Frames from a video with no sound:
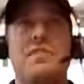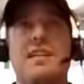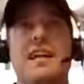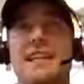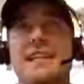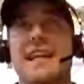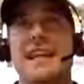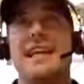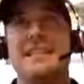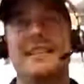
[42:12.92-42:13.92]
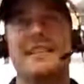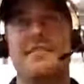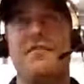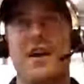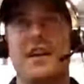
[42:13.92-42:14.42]
let, let's let's
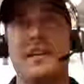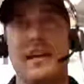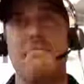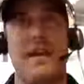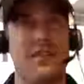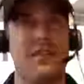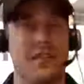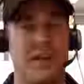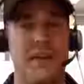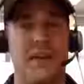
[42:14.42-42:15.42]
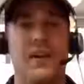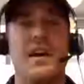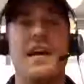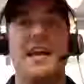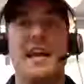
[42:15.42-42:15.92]
because I bet you there's some here
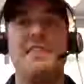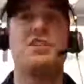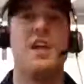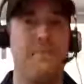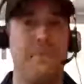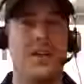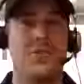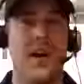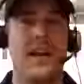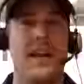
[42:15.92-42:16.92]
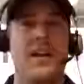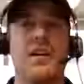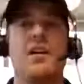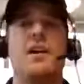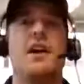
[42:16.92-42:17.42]
in the chat box right
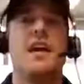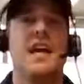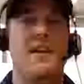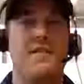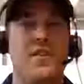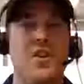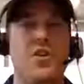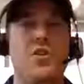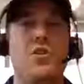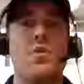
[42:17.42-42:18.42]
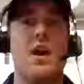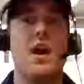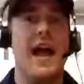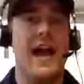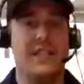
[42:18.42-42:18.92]
here. If you
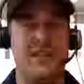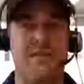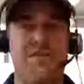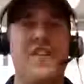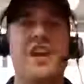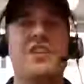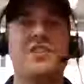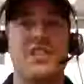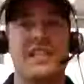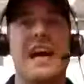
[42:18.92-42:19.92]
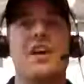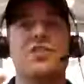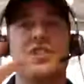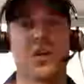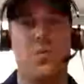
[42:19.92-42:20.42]
had some fears,
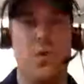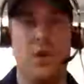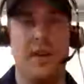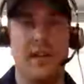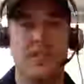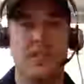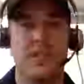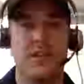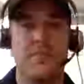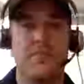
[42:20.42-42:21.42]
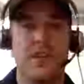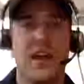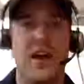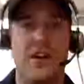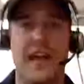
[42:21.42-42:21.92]
doubts, and worries,
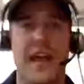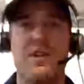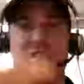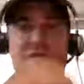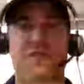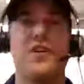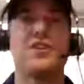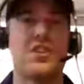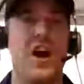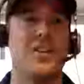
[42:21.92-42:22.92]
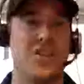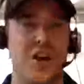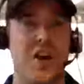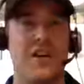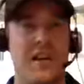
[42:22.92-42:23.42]
okay, when you first got
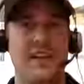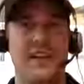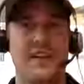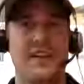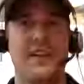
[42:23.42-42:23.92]
started,